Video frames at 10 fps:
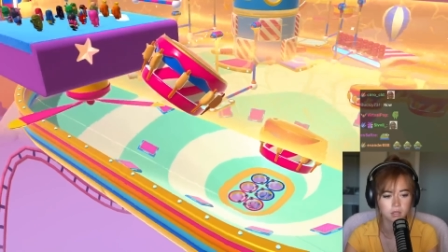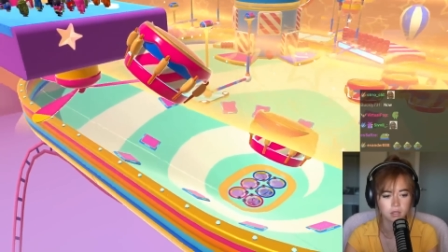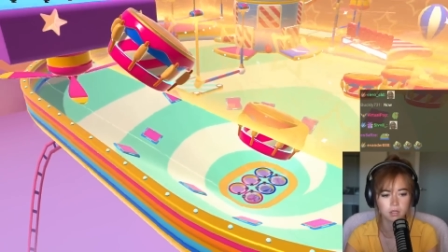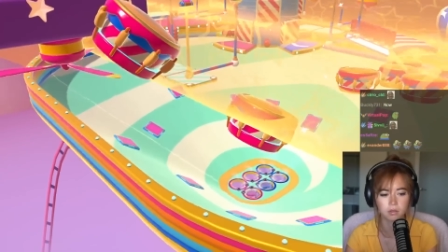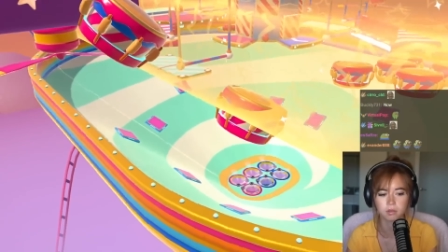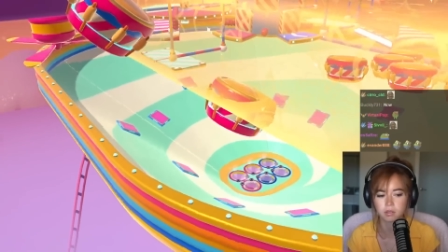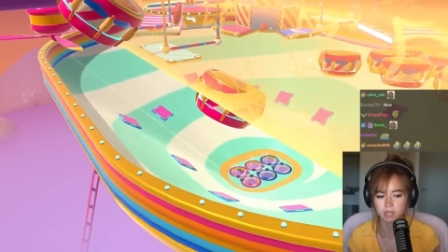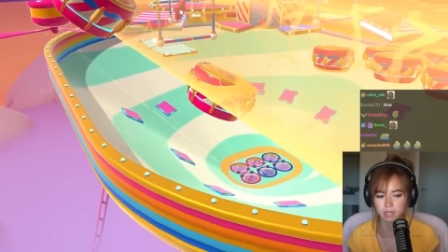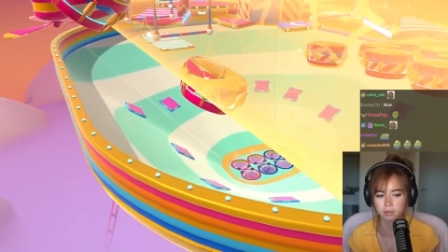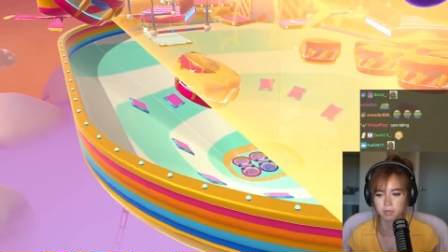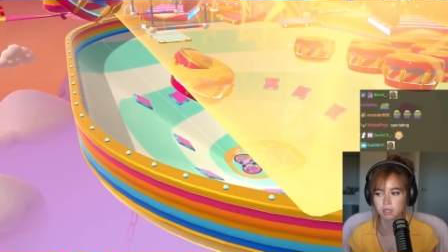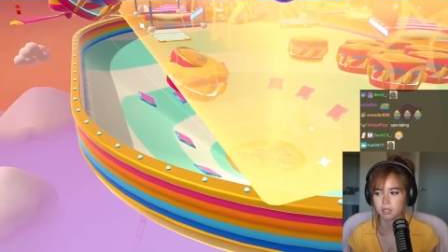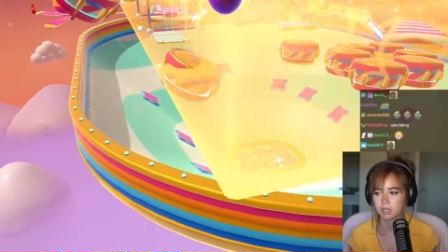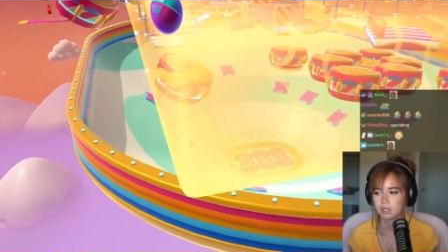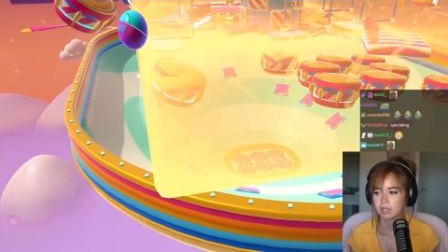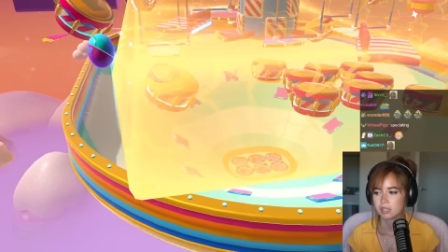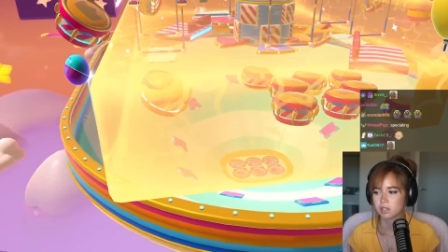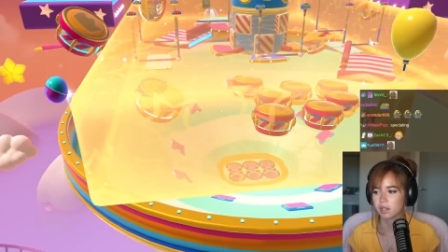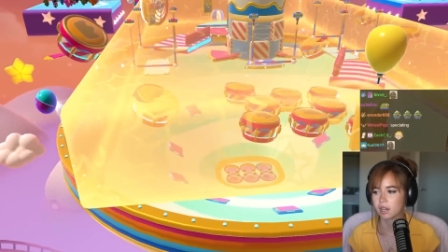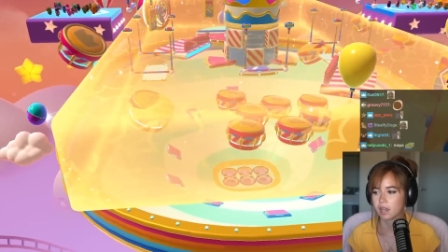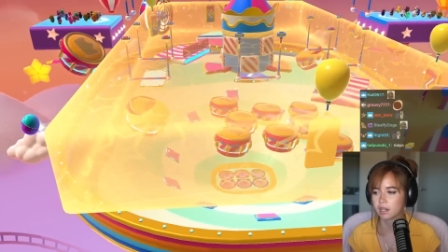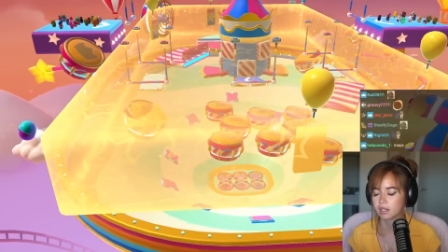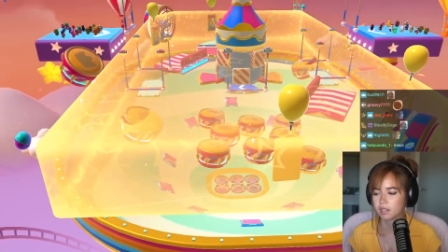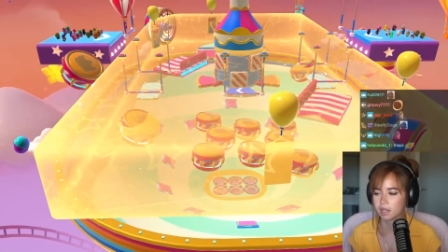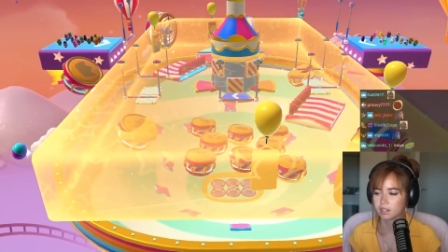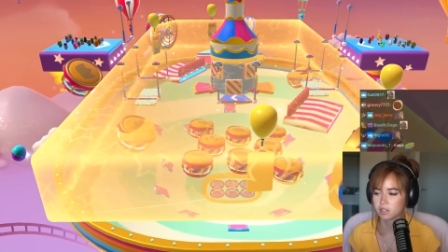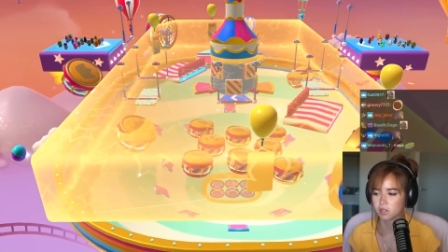in. Uh, oh, okay, never mind. Uh, yeah, Sorry, Maya. I got, I got